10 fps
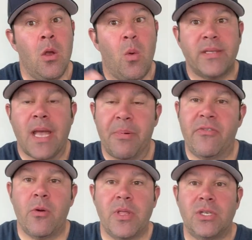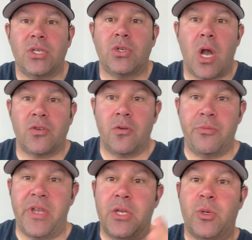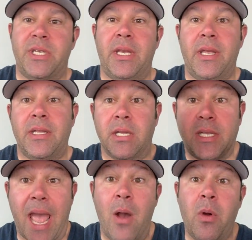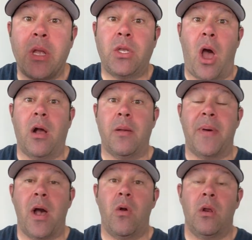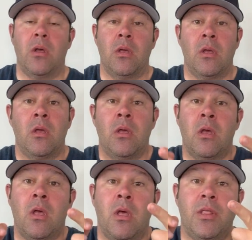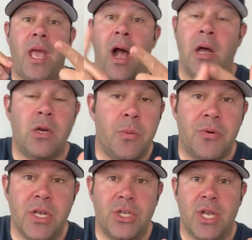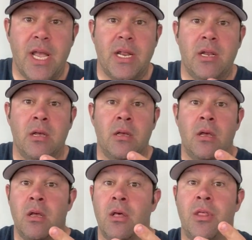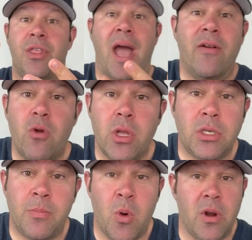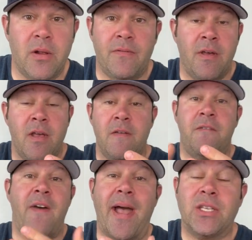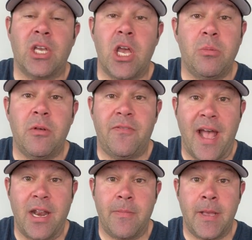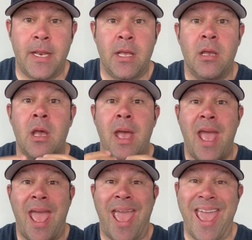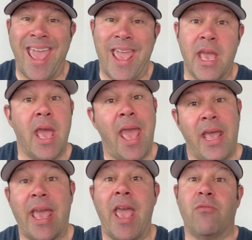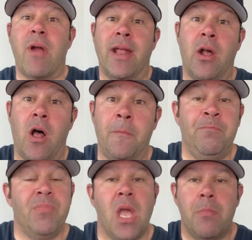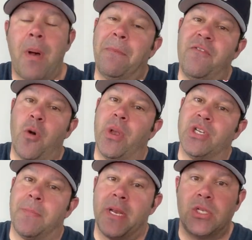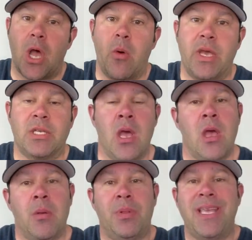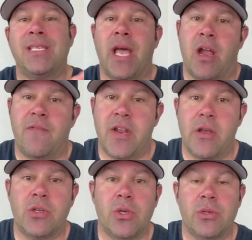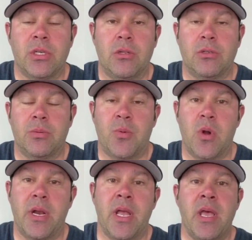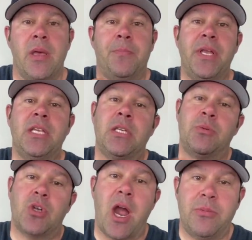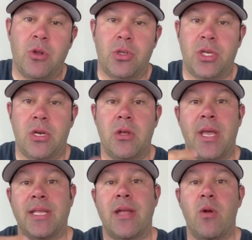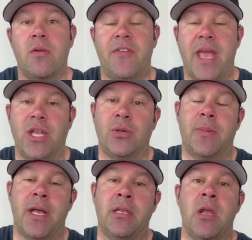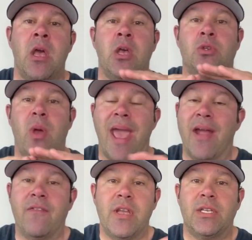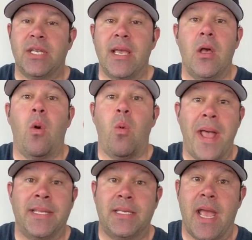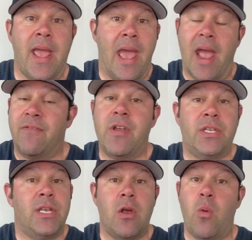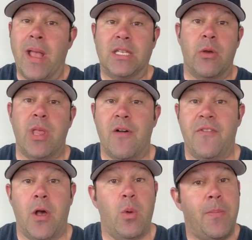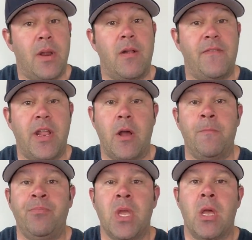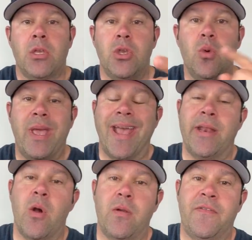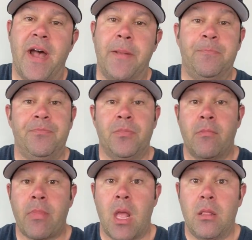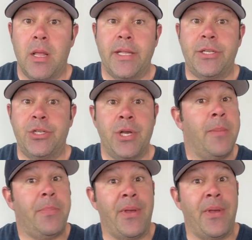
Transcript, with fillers: What's up, everyone? This is Josh from East West Healing. Today, I want to talk about the underappreciated thyroid supportive fat soluble vitamin A, aka retinol. But before we jump in, as always, please like our video, show us a little support, and please subscribe to our channel. Hit that notification button so every single Wednesday, every single Wednesday without fail, we put out a video, you get notified. Let's jump